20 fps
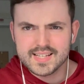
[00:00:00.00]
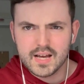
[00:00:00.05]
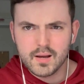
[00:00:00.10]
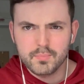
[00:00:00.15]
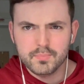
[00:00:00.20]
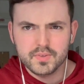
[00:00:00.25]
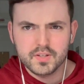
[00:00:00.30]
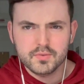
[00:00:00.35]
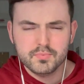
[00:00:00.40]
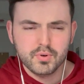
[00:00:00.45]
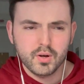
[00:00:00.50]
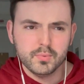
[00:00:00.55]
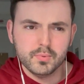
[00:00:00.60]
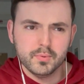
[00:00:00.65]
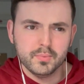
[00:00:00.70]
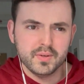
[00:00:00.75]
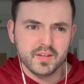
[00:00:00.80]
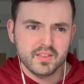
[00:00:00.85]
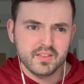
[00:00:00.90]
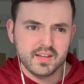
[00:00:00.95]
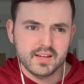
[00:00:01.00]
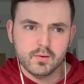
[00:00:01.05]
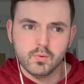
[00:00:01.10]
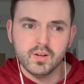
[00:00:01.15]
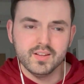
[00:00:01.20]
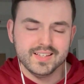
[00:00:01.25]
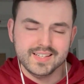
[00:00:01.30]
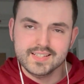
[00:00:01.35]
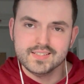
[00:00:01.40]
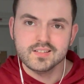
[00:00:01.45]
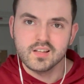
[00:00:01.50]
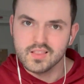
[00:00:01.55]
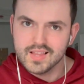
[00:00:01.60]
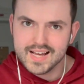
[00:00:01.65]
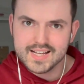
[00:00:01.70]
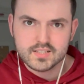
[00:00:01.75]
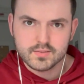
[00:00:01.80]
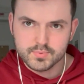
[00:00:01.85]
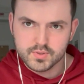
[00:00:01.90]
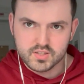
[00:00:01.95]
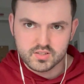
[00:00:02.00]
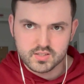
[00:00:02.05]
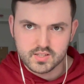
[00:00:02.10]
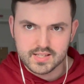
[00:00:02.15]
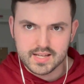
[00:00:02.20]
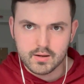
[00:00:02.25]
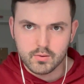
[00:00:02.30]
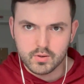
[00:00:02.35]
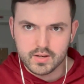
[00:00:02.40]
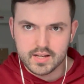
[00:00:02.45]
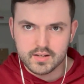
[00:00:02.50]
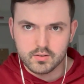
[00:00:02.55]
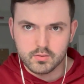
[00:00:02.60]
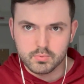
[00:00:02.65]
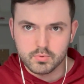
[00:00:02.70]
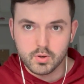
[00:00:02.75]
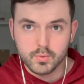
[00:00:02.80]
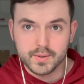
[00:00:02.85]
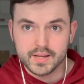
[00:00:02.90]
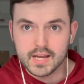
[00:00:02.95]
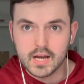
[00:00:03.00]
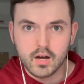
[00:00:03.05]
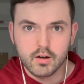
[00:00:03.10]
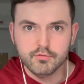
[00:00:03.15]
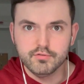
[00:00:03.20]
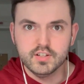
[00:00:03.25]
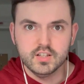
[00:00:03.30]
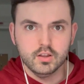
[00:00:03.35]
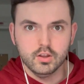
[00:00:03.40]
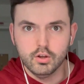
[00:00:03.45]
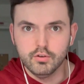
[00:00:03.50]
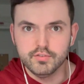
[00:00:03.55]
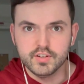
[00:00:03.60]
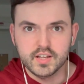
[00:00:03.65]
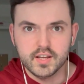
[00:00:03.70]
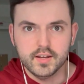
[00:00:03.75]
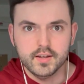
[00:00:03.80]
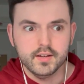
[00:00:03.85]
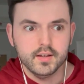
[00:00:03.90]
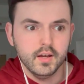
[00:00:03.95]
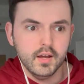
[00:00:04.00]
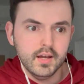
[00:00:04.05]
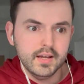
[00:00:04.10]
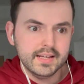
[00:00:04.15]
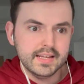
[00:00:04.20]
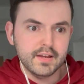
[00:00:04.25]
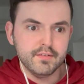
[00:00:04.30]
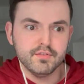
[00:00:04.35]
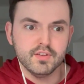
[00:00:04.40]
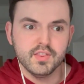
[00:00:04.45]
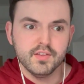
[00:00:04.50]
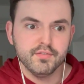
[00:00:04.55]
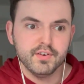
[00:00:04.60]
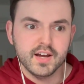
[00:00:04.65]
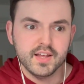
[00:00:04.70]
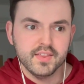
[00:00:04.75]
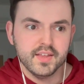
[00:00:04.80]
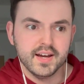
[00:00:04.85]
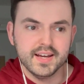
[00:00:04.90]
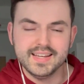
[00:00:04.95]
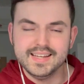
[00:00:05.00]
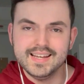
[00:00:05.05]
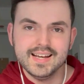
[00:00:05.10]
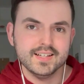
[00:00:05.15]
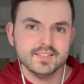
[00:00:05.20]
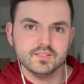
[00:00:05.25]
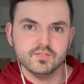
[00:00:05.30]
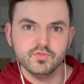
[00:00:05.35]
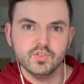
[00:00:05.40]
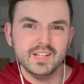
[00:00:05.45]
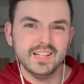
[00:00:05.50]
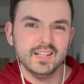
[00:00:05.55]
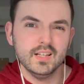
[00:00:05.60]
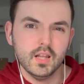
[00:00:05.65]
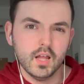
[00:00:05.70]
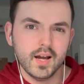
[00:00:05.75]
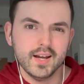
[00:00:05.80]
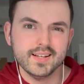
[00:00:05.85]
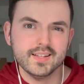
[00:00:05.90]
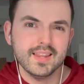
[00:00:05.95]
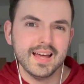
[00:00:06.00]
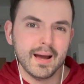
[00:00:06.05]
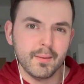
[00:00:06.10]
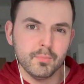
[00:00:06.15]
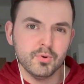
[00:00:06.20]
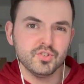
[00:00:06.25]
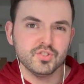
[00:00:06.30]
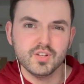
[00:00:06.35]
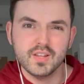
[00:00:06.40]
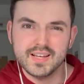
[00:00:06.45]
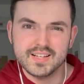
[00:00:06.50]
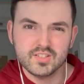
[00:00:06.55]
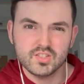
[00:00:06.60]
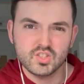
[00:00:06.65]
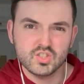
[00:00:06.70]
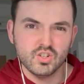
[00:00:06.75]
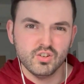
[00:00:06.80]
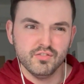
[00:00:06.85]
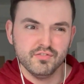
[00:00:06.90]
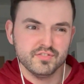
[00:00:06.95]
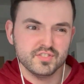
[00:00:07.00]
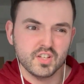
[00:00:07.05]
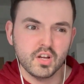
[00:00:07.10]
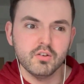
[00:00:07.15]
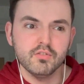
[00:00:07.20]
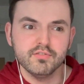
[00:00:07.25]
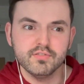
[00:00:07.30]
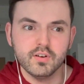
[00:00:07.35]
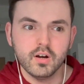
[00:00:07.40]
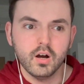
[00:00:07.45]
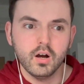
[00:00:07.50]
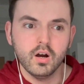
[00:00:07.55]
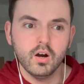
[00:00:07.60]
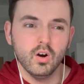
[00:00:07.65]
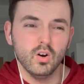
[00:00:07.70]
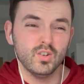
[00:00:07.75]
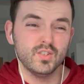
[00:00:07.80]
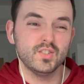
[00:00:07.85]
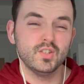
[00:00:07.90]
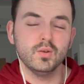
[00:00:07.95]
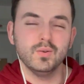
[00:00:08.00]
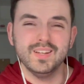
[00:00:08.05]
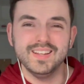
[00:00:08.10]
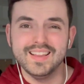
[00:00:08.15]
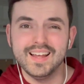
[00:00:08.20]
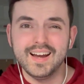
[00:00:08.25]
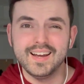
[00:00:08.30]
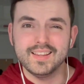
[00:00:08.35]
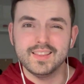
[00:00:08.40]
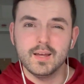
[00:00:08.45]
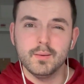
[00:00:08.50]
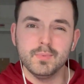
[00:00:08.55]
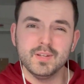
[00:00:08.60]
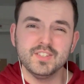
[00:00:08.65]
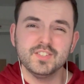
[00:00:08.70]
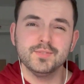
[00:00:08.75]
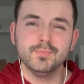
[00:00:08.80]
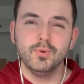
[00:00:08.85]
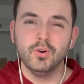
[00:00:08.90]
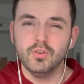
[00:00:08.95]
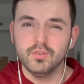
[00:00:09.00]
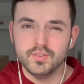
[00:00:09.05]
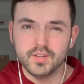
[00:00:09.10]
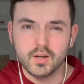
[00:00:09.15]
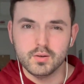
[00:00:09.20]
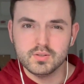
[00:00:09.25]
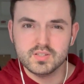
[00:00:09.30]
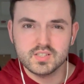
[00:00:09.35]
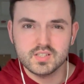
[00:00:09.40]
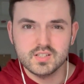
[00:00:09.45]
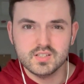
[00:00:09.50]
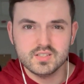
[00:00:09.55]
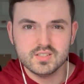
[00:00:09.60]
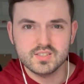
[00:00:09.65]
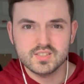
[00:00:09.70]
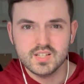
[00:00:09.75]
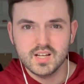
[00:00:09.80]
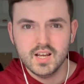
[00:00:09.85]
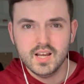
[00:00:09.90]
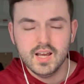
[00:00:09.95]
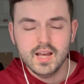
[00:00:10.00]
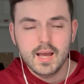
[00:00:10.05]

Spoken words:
album, you'd probably think, well, he's the last person that would end up coming out of it loving it, given the fact that he hasn't really liked that much of their stuff so far, or has only liked them in small doses.